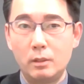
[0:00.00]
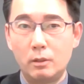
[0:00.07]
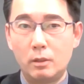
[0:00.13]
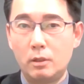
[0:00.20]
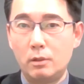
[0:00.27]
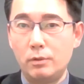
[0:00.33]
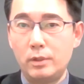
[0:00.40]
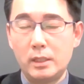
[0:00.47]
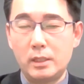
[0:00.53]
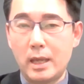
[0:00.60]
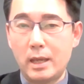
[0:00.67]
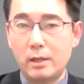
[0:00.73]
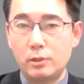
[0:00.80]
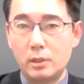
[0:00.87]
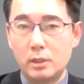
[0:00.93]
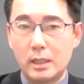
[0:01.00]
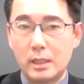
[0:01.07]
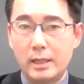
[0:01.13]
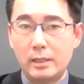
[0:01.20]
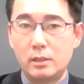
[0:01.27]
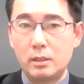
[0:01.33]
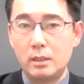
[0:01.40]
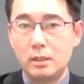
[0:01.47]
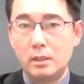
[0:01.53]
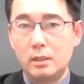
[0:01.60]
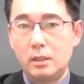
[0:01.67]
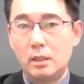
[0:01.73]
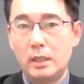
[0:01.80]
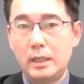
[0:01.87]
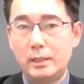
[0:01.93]
All these exercise
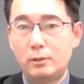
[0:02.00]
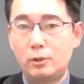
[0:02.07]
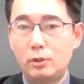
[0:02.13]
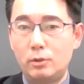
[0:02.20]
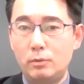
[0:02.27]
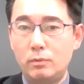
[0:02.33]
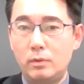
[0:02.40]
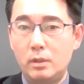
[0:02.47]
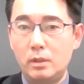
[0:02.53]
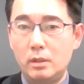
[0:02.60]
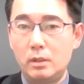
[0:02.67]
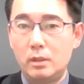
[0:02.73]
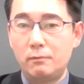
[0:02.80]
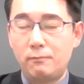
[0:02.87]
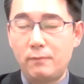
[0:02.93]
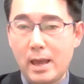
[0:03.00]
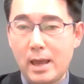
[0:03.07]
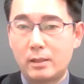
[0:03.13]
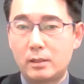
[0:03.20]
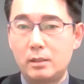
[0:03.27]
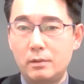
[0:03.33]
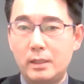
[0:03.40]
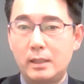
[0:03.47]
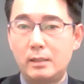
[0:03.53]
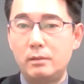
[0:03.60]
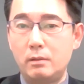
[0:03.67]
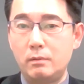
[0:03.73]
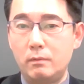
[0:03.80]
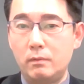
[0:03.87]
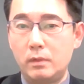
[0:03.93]
led to the fact that
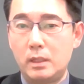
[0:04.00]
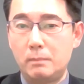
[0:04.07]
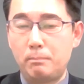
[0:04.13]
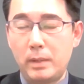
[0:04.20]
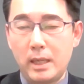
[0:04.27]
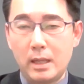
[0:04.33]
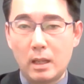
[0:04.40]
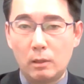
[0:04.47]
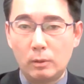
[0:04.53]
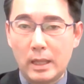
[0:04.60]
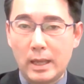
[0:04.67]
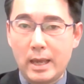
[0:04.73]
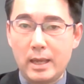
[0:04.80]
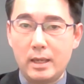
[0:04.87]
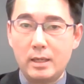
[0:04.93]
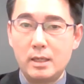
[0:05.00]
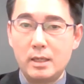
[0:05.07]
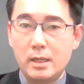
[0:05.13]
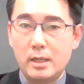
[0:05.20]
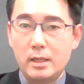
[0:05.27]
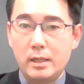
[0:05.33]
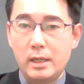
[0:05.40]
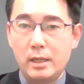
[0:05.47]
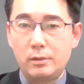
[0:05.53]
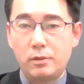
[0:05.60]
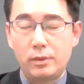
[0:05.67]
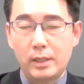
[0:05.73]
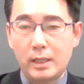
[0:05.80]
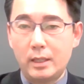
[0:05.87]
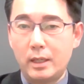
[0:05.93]
the PLA
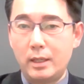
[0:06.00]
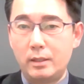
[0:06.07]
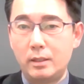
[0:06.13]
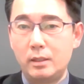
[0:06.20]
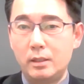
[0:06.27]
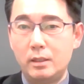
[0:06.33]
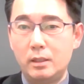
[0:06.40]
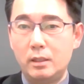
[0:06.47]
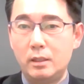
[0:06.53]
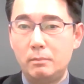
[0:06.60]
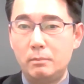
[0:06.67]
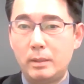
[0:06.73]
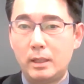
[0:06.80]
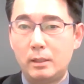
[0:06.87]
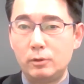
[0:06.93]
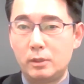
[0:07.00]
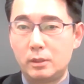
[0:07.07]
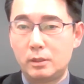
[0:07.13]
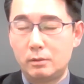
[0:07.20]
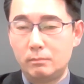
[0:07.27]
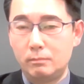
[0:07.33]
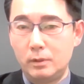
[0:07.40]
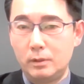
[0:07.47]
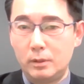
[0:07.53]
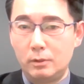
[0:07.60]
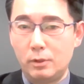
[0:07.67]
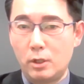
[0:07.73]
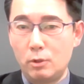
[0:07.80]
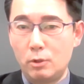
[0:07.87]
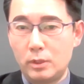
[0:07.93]
is thinking about
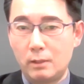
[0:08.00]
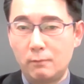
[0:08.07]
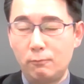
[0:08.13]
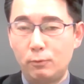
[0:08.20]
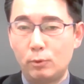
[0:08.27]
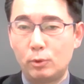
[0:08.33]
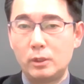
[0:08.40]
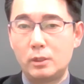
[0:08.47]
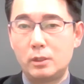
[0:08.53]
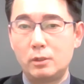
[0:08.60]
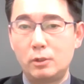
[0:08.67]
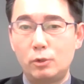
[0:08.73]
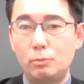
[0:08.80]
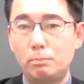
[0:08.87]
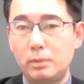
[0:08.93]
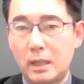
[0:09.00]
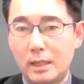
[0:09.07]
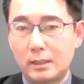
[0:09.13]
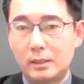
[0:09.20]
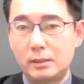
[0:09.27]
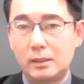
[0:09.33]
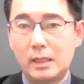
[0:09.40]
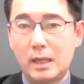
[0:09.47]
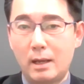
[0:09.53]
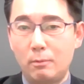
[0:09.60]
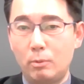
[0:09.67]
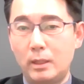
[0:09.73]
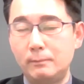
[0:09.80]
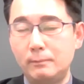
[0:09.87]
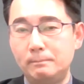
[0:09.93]
using force to block
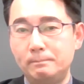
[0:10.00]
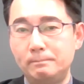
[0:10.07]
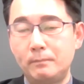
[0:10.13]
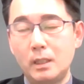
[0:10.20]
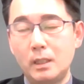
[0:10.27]
Taiwan.